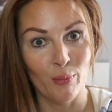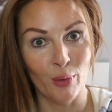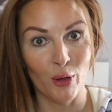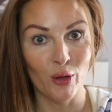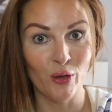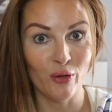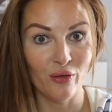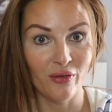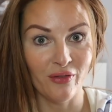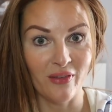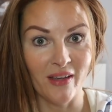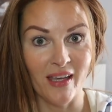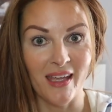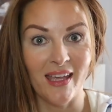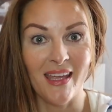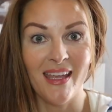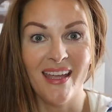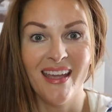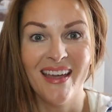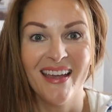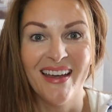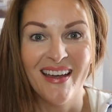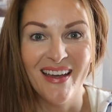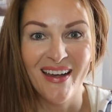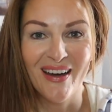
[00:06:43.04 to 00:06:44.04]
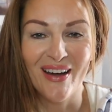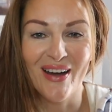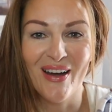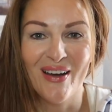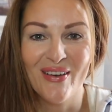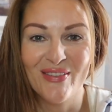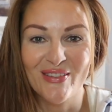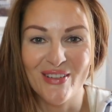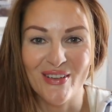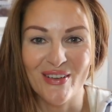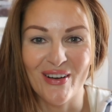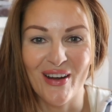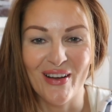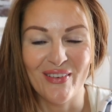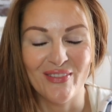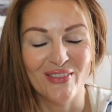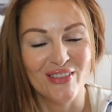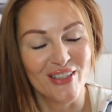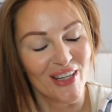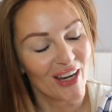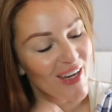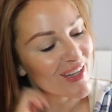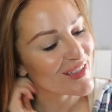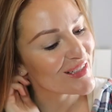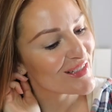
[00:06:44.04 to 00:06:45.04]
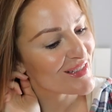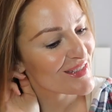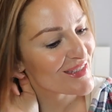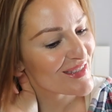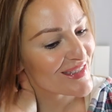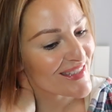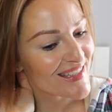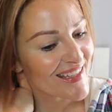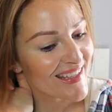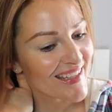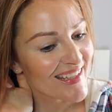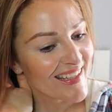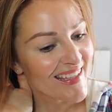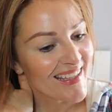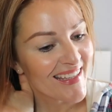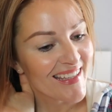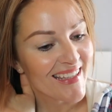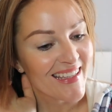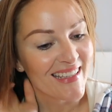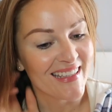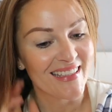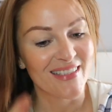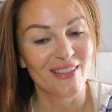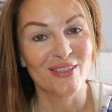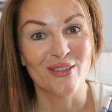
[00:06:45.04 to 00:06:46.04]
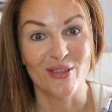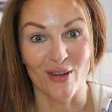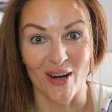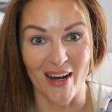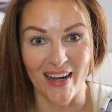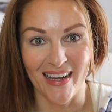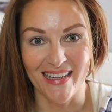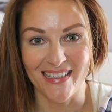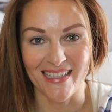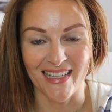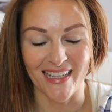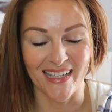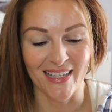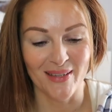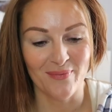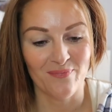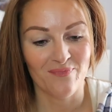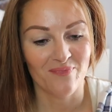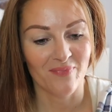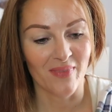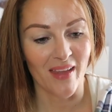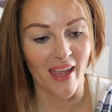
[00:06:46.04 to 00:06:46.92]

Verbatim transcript: poofy after I've just dried it.